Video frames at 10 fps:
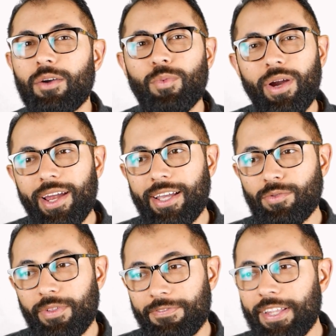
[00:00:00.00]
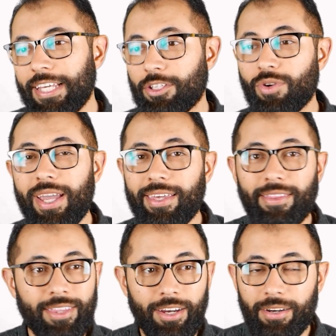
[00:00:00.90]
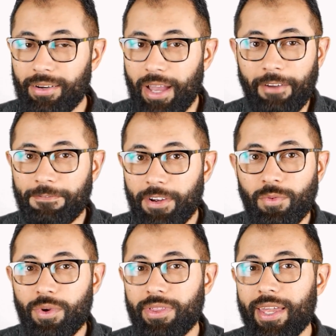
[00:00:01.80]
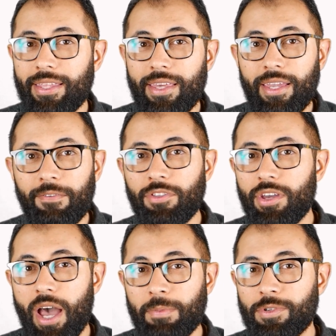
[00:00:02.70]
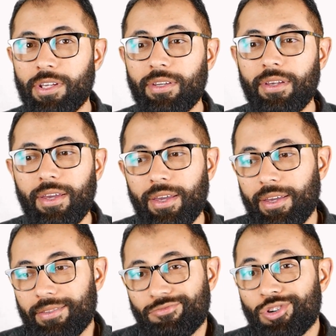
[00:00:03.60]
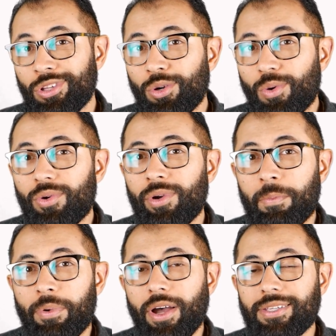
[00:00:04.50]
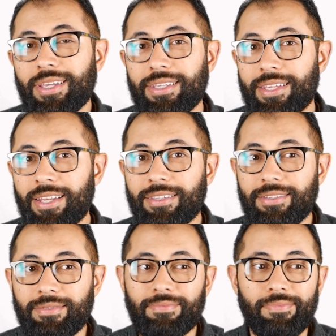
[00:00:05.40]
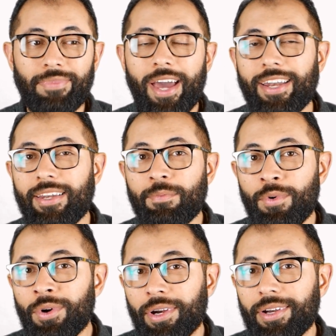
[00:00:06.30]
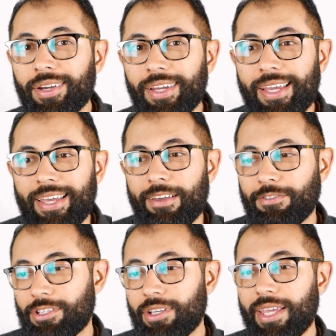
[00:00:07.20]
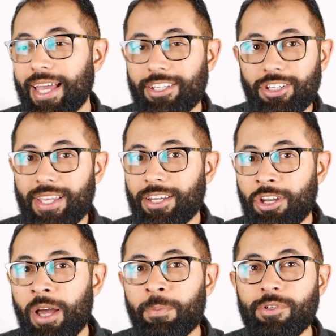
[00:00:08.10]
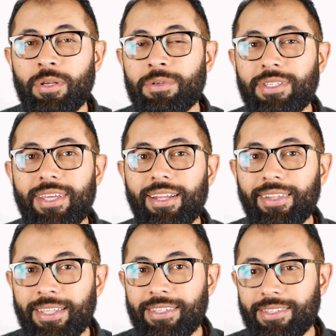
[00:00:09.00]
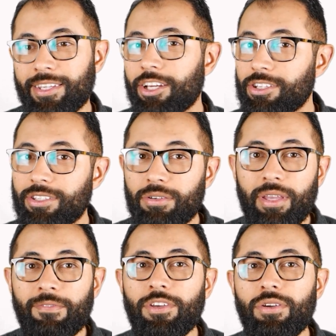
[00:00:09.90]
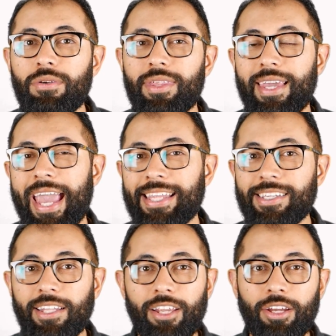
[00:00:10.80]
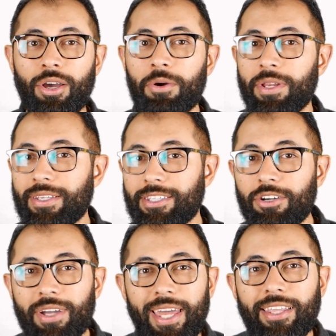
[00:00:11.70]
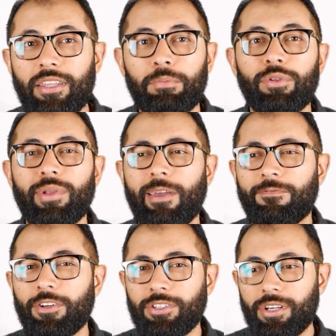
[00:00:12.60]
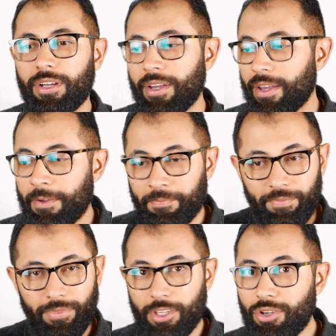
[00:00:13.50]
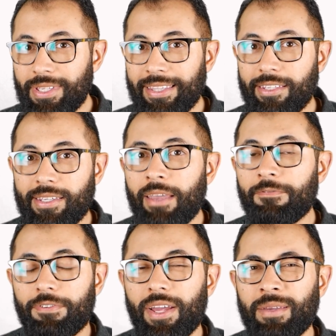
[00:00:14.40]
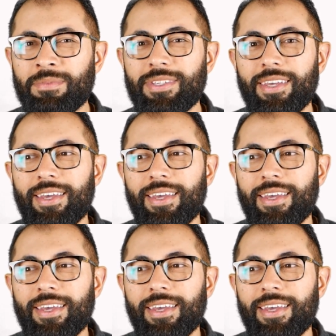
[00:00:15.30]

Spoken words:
Whereas with Felix Gray, they're upfront with it and they give you the option during the ordering process, and it's not anymore to get just a non-prescription set of lenses in here, still giving you the anti-glare coating, still getting the blue light filter, using the same frames.